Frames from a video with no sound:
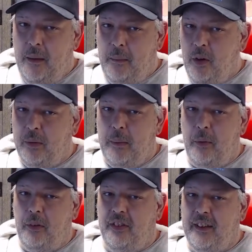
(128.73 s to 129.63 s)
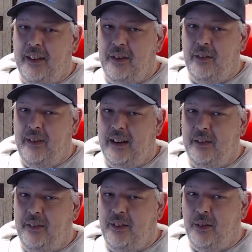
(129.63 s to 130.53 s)
Most people with
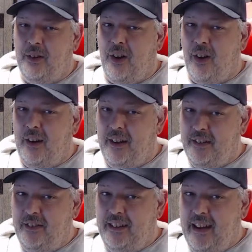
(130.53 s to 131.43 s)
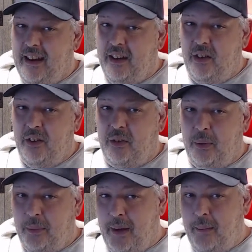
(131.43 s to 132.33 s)
schizoaffective disorder are initially diagnosed
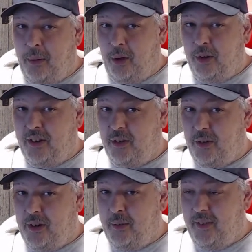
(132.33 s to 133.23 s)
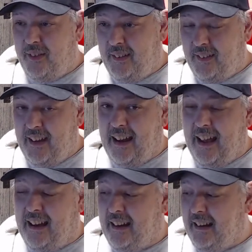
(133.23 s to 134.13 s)
with bipolar disorder with
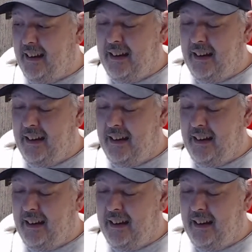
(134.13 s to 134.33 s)
psychotic